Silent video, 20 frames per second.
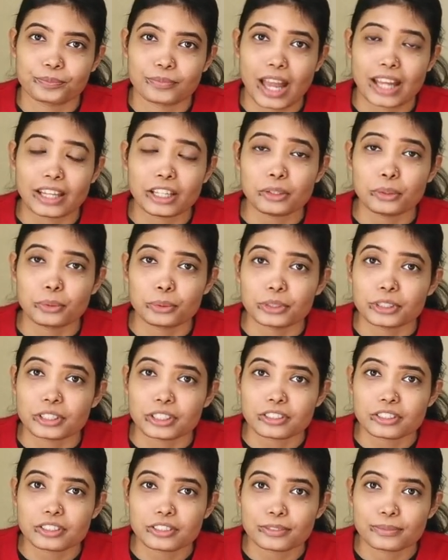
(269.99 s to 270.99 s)
and he
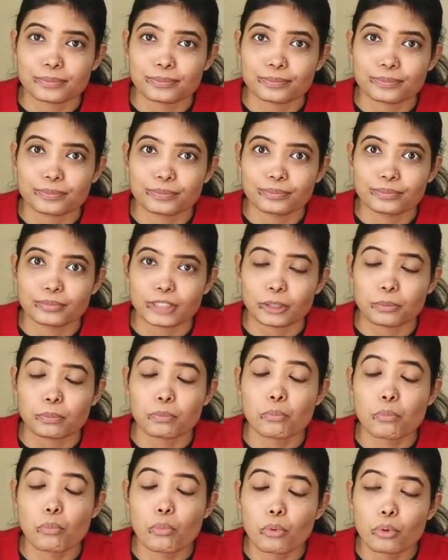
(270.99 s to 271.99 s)
noticed that
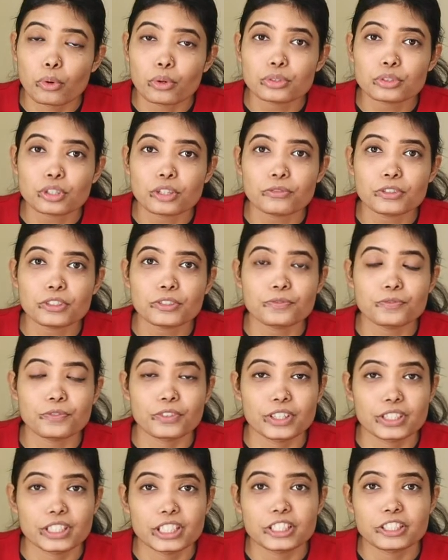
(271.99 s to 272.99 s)
most of his
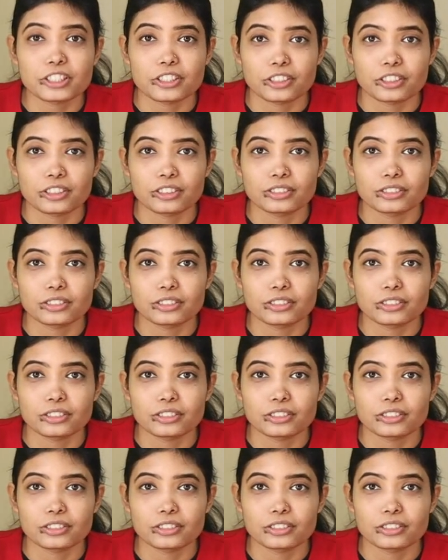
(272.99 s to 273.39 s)
furniture